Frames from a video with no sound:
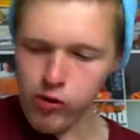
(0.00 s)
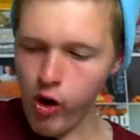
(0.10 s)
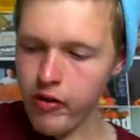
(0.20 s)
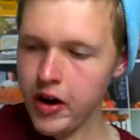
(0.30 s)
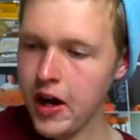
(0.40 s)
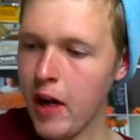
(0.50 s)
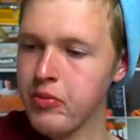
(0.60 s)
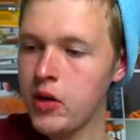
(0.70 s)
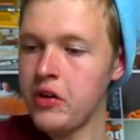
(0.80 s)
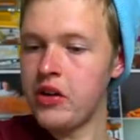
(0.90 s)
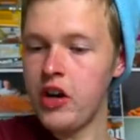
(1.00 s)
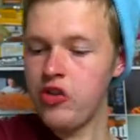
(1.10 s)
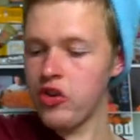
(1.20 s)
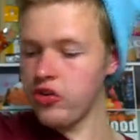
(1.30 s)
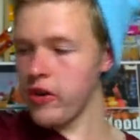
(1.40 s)
All right, absolutely
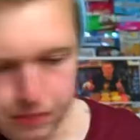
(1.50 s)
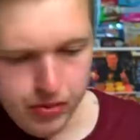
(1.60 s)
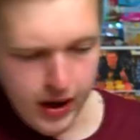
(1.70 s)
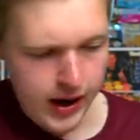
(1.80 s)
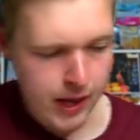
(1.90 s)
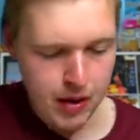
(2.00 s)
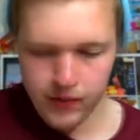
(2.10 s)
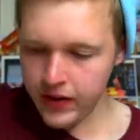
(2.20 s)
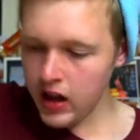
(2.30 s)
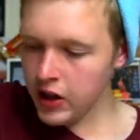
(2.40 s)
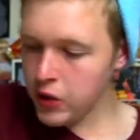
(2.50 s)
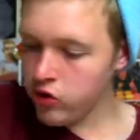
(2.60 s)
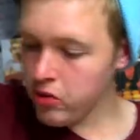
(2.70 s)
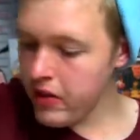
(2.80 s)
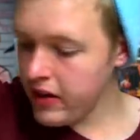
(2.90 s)
delicious. I think I'll do
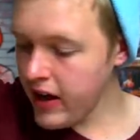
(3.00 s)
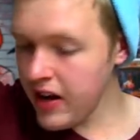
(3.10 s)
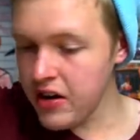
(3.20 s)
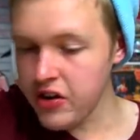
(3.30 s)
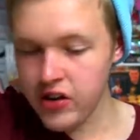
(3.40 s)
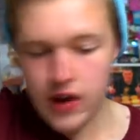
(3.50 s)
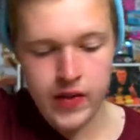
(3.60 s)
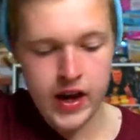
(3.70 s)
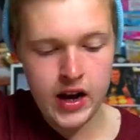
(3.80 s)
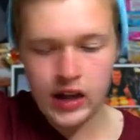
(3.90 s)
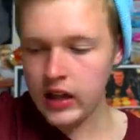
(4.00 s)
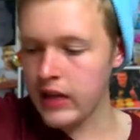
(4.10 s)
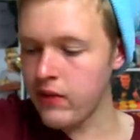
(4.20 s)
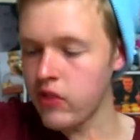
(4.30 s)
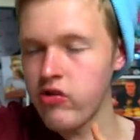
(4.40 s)
some of the tenders and then I'll
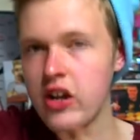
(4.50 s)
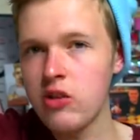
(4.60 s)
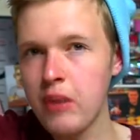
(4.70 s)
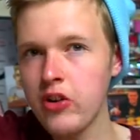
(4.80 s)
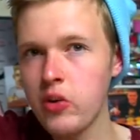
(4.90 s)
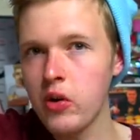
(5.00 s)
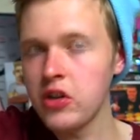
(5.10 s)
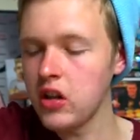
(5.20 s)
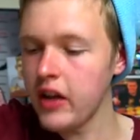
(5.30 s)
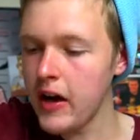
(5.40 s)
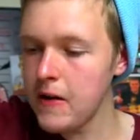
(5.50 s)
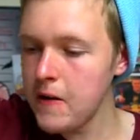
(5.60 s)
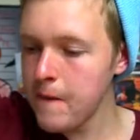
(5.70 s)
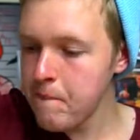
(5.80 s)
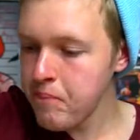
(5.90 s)
leave the really spicy one till the
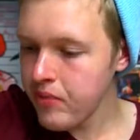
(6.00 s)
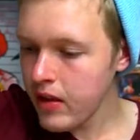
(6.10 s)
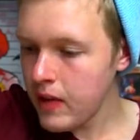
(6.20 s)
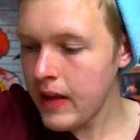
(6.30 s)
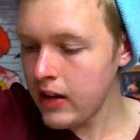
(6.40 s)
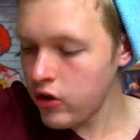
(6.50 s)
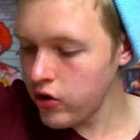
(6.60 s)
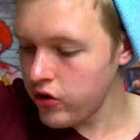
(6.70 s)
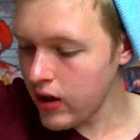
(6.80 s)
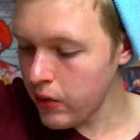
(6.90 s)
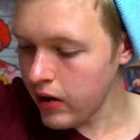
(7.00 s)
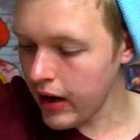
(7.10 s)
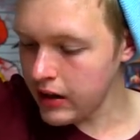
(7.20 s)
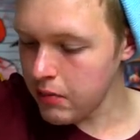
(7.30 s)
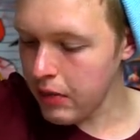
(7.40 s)
end. That does sound
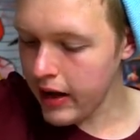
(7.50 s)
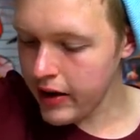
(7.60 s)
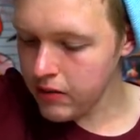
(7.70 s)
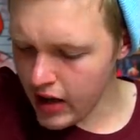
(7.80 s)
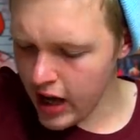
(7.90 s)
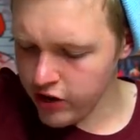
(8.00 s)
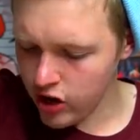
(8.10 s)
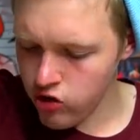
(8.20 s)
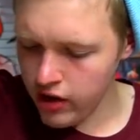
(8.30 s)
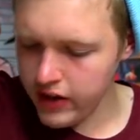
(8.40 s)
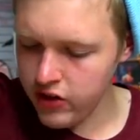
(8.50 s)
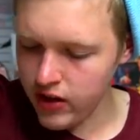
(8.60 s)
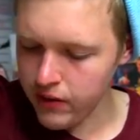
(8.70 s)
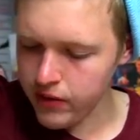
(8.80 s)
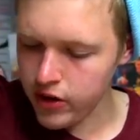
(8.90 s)
like the plan. Actually, I'll try these
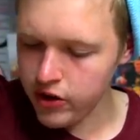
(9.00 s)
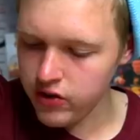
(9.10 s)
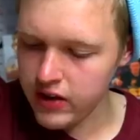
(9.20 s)
out first.